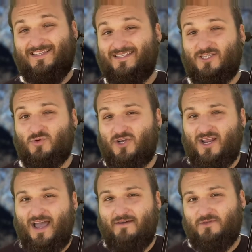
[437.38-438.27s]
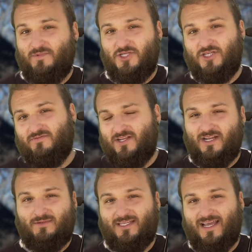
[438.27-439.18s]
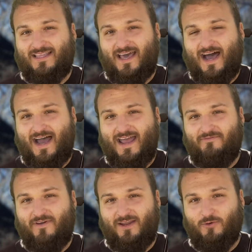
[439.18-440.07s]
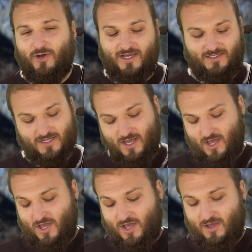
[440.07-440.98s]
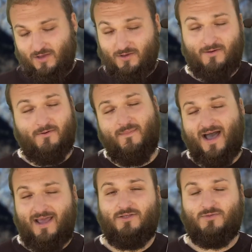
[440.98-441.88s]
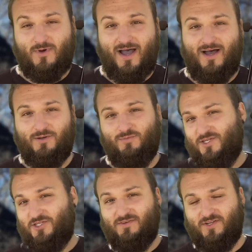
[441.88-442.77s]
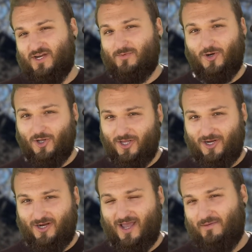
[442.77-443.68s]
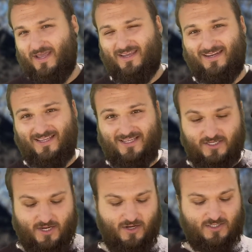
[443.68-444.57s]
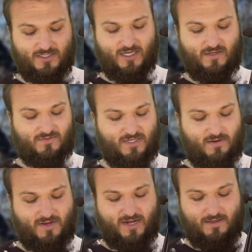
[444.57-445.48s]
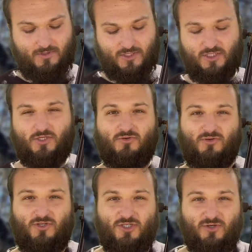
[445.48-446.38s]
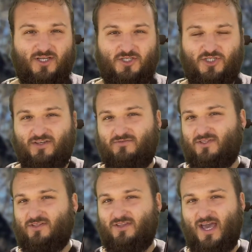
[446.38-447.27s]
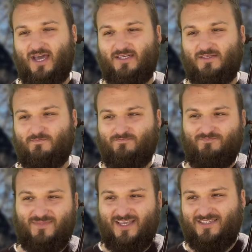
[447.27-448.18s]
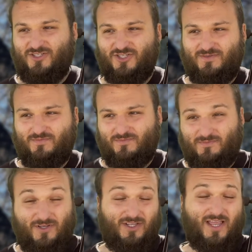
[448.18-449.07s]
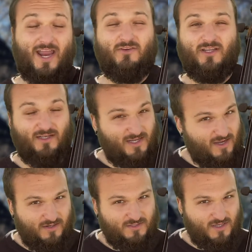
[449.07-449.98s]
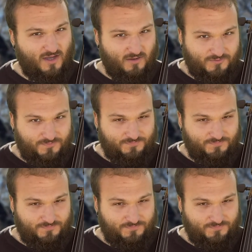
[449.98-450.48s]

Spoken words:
since we're gonna have to be shifting up to get that high F anyways, we might as well be shifting up earlier and making it easier on ourselves and being able to do a shift that isn't just glaringly on its own.